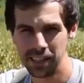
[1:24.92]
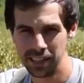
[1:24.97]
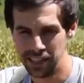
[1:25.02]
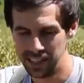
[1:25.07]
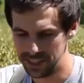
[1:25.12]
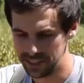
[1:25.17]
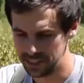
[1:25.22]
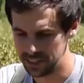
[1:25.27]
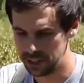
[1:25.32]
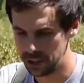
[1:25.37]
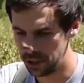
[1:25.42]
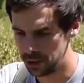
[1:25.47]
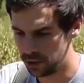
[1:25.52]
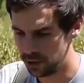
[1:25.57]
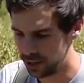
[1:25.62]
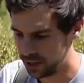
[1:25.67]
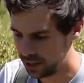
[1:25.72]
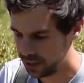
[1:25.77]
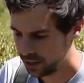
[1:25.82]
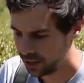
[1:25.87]
to this.
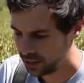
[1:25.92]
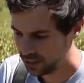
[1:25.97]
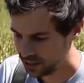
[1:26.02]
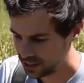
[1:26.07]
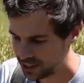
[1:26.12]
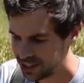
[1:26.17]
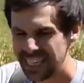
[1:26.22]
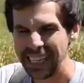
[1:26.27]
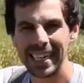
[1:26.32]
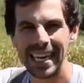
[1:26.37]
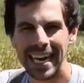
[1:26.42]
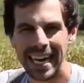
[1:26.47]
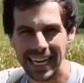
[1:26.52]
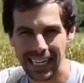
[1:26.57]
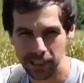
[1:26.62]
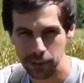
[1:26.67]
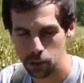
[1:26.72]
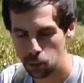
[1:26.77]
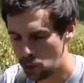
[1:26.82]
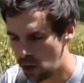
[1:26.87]
So let's say an
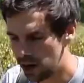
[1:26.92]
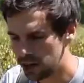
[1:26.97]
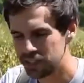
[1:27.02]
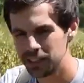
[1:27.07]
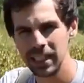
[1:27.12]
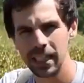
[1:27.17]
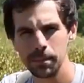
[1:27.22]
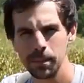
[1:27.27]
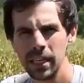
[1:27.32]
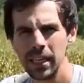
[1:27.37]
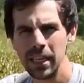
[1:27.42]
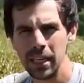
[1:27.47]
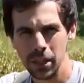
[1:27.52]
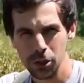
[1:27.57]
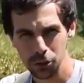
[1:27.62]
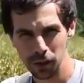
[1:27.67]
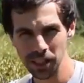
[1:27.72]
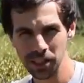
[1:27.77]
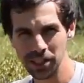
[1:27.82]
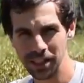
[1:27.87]
ant walks up,
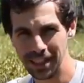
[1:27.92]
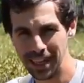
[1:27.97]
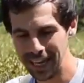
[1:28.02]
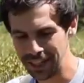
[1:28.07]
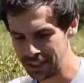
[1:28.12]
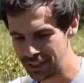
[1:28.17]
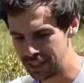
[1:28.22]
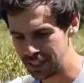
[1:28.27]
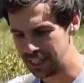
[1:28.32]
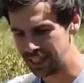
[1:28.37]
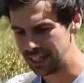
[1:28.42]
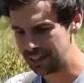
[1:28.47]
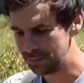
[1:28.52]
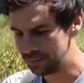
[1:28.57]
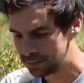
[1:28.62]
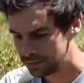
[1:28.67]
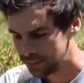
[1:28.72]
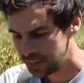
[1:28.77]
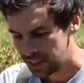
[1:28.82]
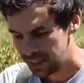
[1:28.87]
drinks the nectar, and
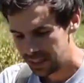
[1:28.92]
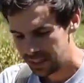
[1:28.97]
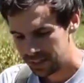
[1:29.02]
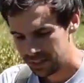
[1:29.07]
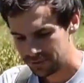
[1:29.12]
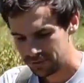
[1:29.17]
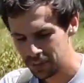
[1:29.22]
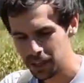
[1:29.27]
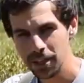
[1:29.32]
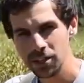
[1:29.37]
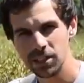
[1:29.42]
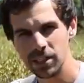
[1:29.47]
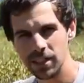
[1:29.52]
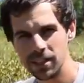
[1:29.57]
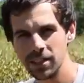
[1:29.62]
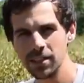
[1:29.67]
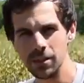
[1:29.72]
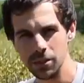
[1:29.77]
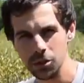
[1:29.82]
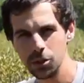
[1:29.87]
first
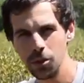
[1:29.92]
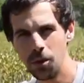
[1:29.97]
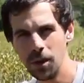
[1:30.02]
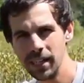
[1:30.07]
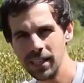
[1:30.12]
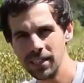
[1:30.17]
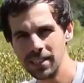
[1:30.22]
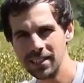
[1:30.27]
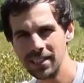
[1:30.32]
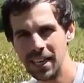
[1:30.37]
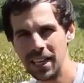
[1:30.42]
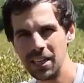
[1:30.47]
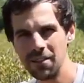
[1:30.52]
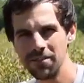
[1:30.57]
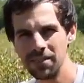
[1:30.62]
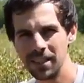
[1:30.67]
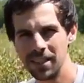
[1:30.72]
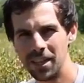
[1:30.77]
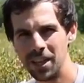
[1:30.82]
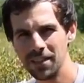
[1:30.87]
it's enjoying
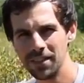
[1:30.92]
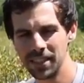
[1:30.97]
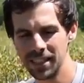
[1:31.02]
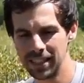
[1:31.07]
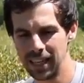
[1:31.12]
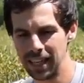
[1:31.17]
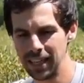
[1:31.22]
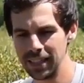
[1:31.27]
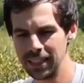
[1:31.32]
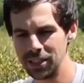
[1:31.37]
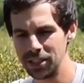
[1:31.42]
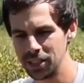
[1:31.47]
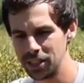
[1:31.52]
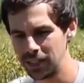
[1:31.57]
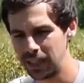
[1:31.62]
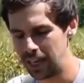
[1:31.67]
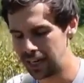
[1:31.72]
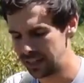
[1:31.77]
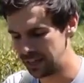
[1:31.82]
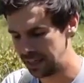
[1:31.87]
itself, and then all of a sudden it's
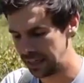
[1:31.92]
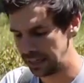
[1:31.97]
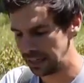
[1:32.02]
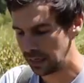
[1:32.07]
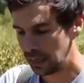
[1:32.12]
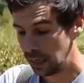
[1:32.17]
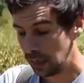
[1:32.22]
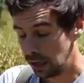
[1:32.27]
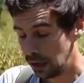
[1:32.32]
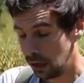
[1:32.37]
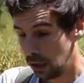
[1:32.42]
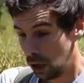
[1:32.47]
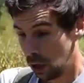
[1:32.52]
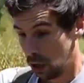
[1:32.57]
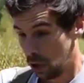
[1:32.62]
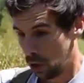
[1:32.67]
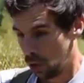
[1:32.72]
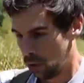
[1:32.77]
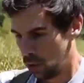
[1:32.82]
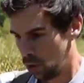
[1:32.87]
just kind of like,
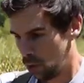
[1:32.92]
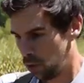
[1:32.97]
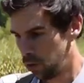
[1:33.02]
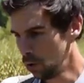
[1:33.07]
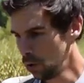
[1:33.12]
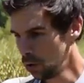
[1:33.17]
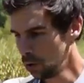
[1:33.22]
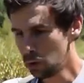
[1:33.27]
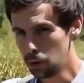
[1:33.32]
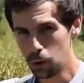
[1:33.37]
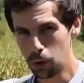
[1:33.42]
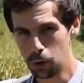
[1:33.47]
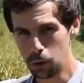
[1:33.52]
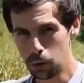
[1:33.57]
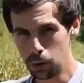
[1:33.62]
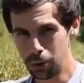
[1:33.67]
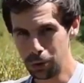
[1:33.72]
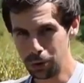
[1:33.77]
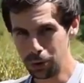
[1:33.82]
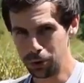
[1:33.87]

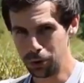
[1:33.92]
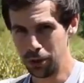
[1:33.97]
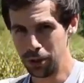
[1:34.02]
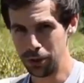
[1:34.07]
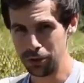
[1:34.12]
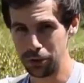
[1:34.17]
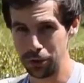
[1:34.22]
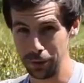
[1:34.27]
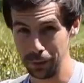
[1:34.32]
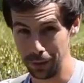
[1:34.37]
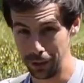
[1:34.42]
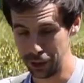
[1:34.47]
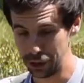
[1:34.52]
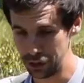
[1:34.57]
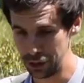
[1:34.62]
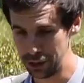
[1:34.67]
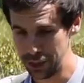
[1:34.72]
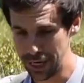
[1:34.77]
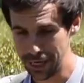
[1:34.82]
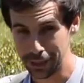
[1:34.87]
whoo, a little too much
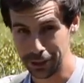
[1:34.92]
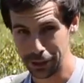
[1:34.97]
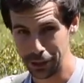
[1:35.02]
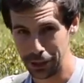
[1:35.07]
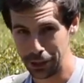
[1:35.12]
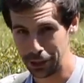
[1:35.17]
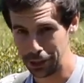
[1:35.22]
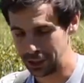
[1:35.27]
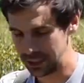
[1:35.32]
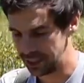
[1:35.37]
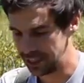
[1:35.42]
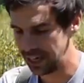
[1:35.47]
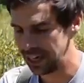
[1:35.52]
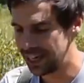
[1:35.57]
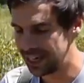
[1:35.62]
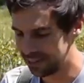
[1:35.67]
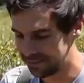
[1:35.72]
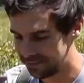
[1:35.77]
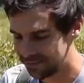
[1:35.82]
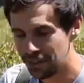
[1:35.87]
nectar,
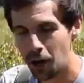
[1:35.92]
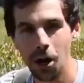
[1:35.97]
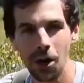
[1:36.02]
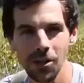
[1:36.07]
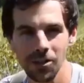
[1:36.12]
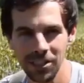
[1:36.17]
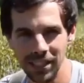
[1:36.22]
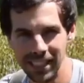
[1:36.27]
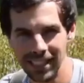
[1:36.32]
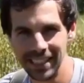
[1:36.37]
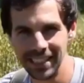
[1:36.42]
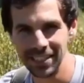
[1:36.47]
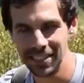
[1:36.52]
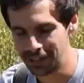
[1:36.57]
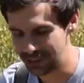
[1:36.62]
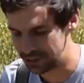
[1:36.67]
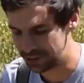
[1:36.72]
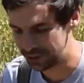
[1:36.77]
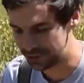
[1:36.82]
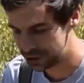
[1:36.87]
and it falls
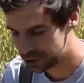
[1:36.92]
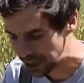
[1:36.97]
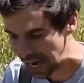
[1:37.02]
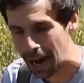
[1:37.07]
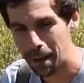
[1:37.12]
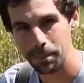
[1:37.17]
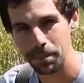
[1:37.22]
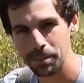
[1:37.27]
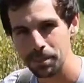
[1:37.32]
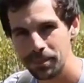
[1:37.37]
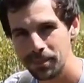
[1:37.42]
into the trap.